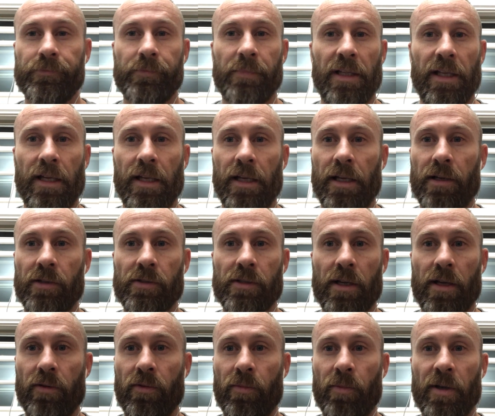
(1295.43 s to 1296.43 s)
playing
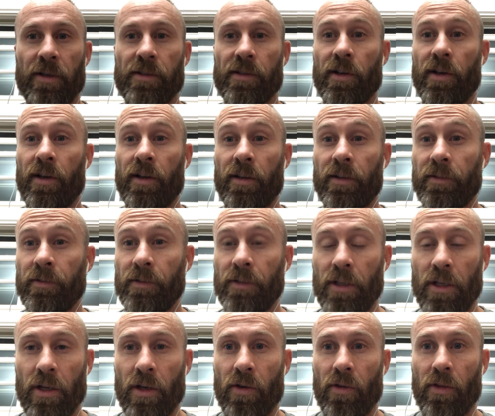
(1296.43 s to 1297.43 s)
outside with my son,
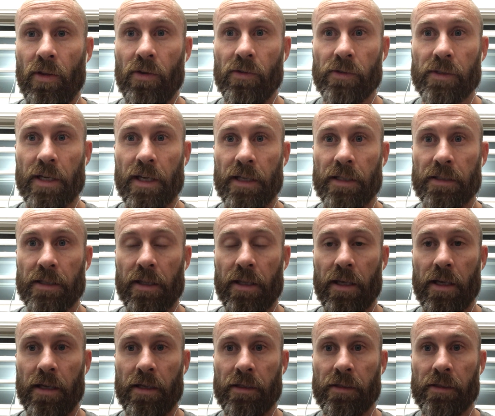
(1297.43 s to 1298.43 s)
you know, those kinds of
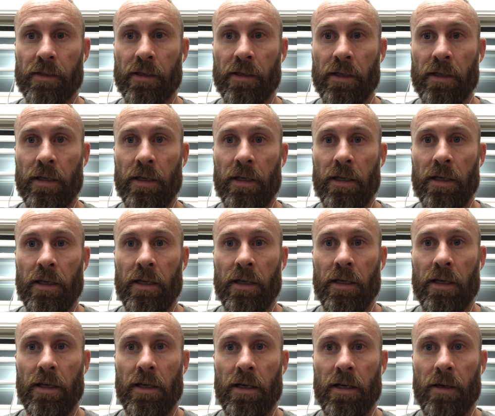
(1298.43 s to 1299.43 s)
things.
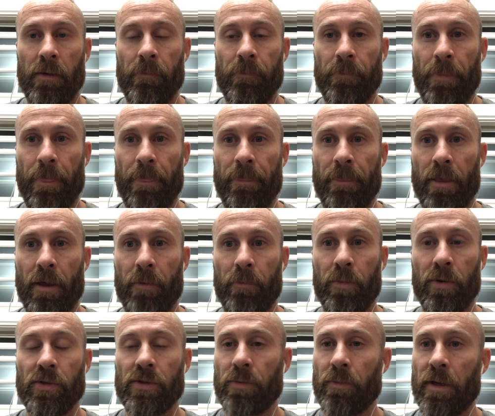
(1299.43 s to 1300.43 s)
I'm
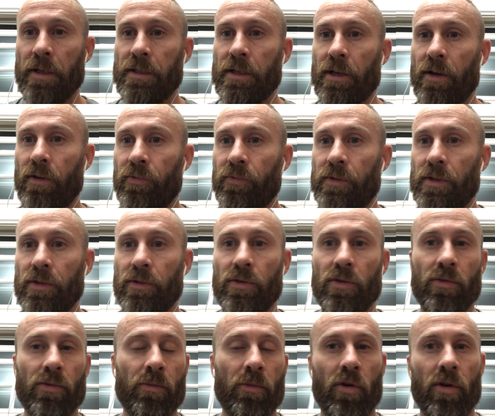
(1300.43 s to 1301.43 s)
pushing myself to
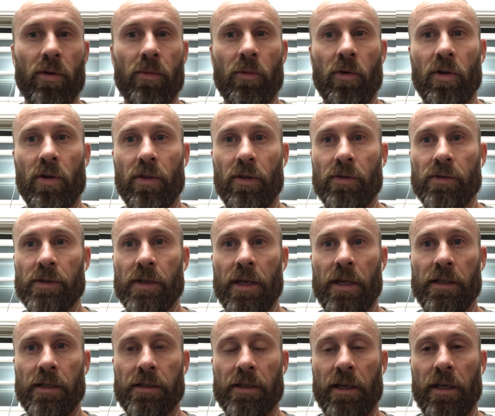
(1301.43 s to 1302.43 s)
do more and more of those
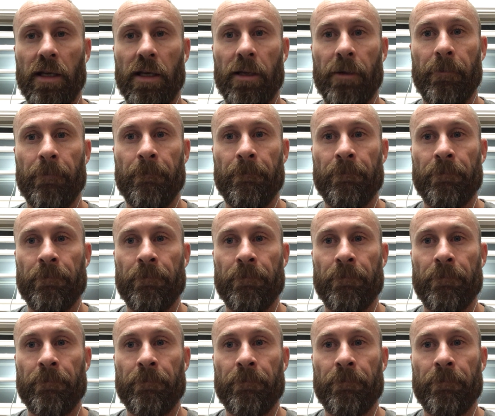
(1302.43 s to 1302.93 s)
things again,